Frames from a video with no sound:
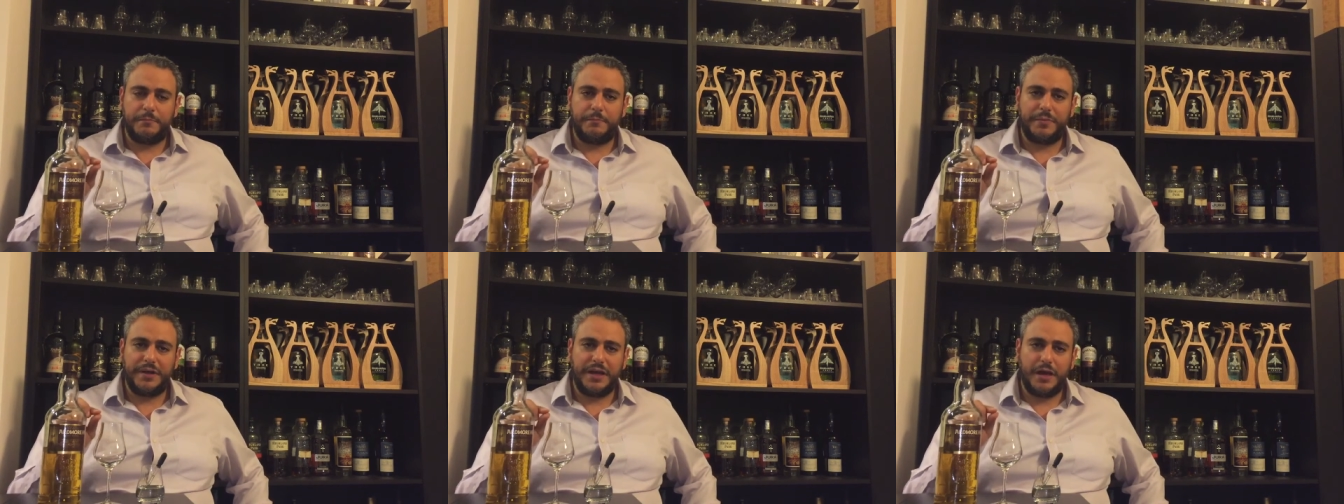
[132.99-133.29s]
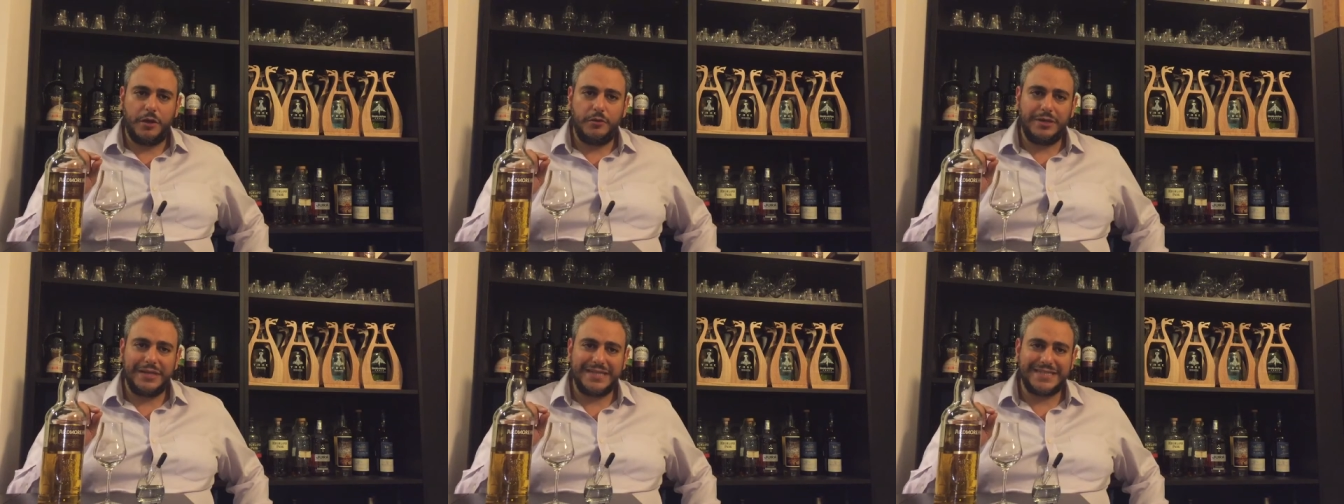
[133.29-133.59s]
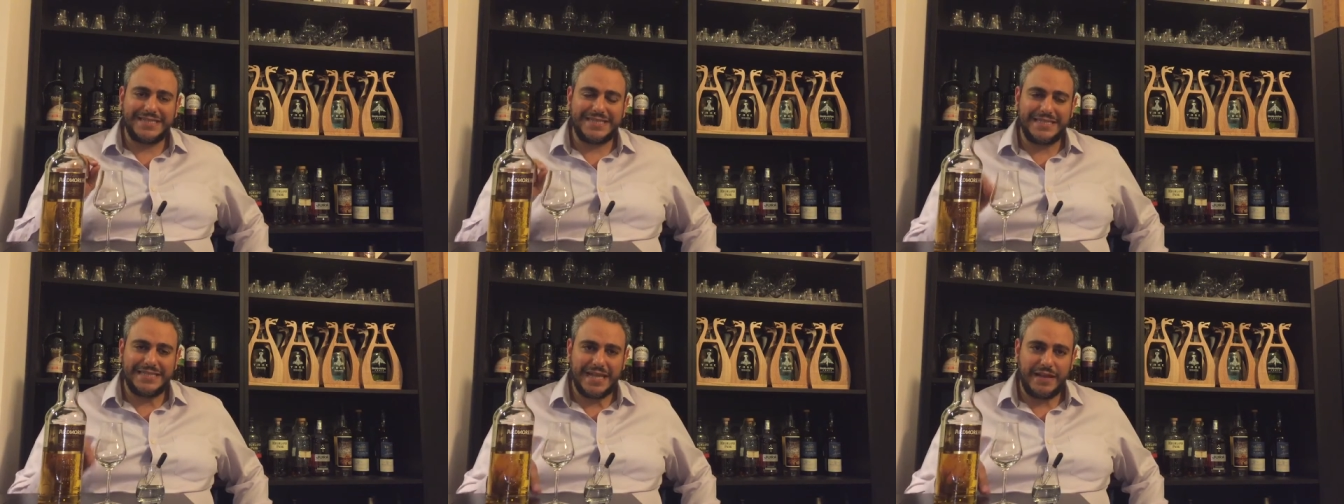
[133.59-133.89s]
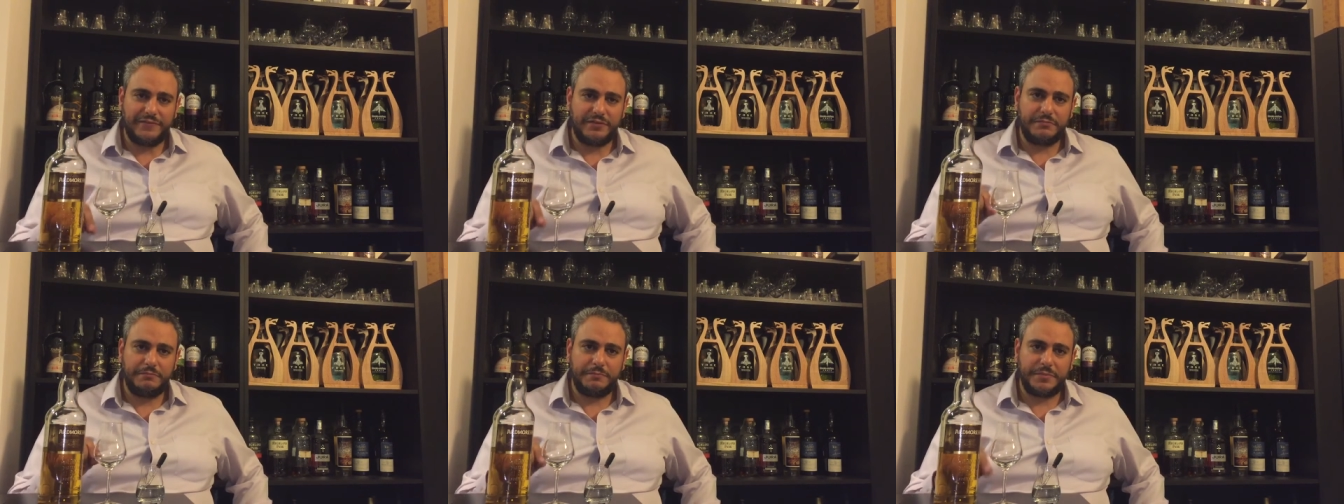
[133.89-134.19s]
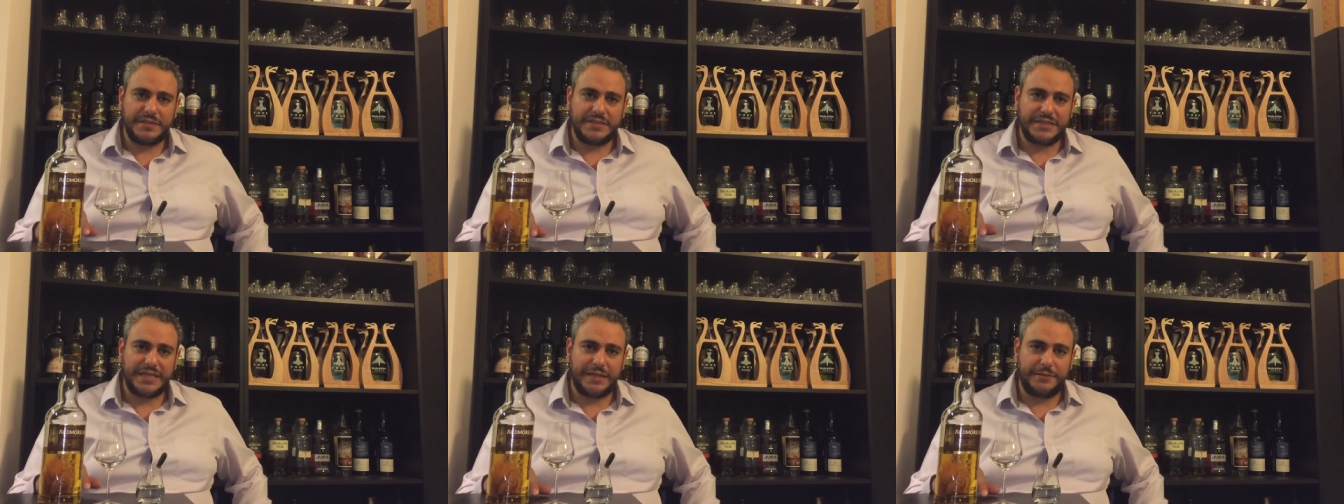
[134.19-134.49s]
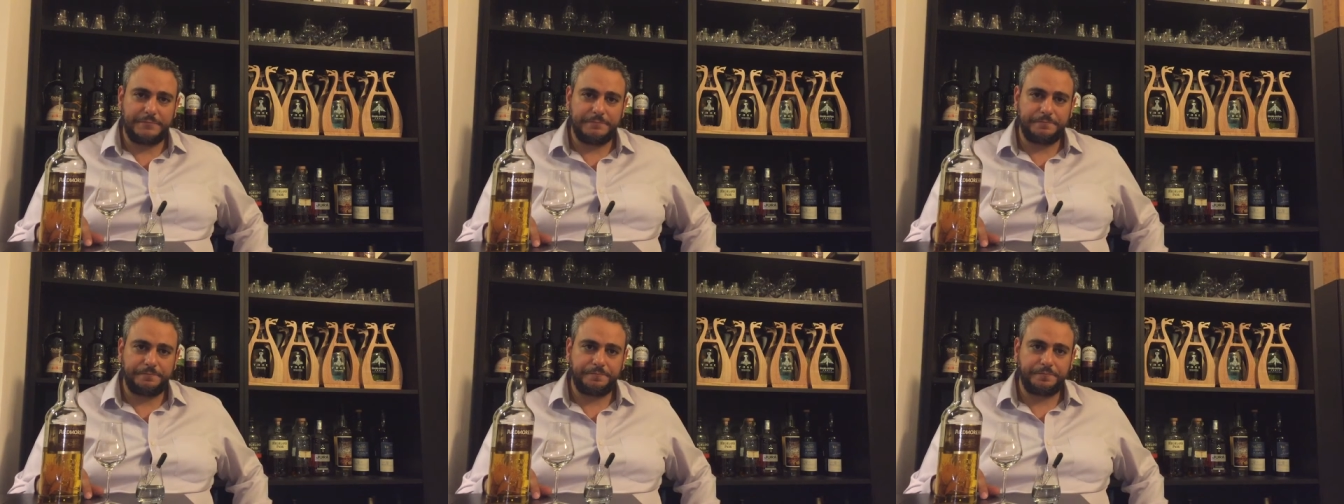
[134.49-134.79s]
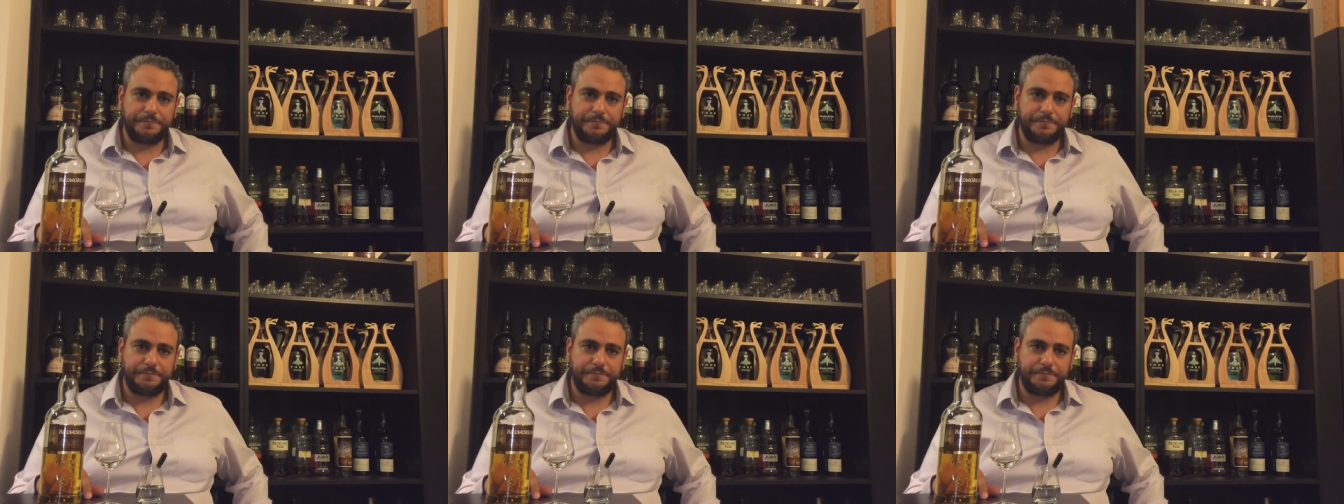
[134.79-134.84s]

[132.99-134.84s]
but only 7%